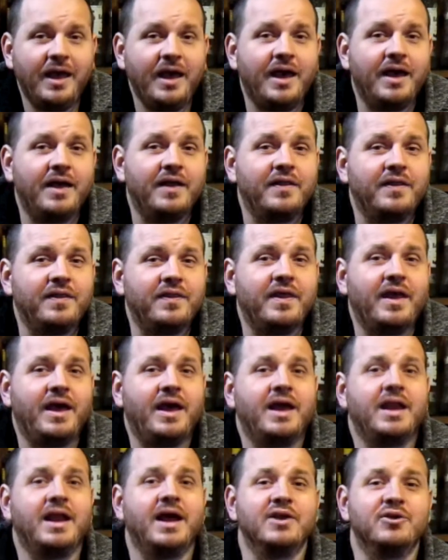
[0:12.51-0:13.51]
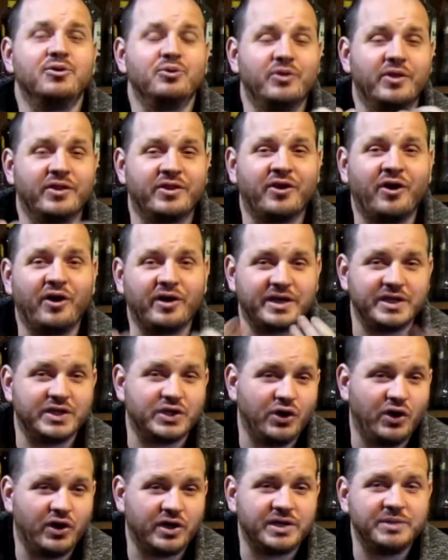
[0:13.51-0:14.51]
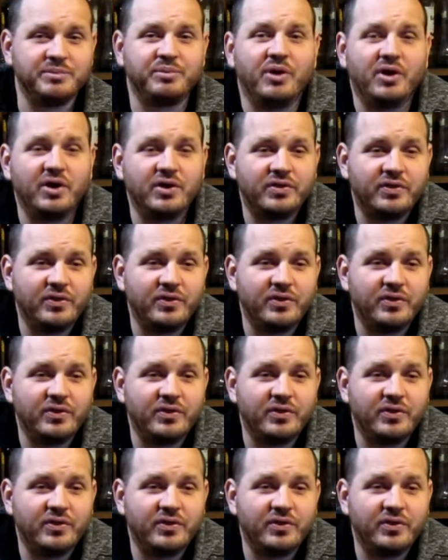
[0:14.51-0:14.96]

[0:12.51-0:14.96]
and then I do the talky part,